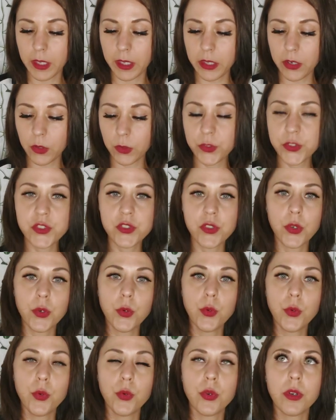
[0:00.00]
It
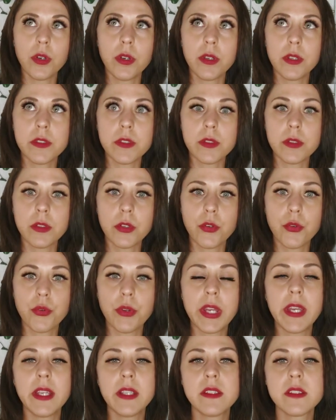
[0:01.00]
also
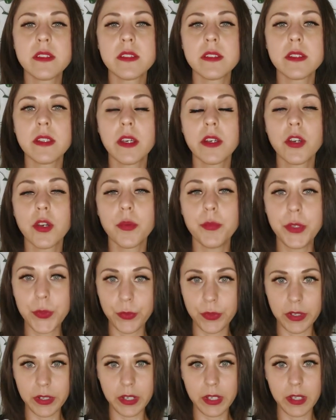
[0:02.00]
creates a
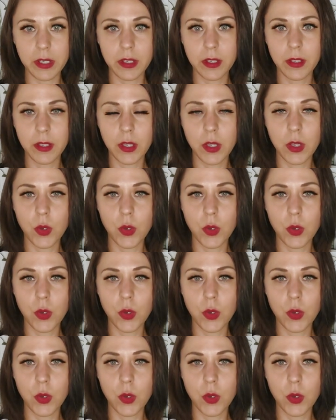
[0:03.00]
community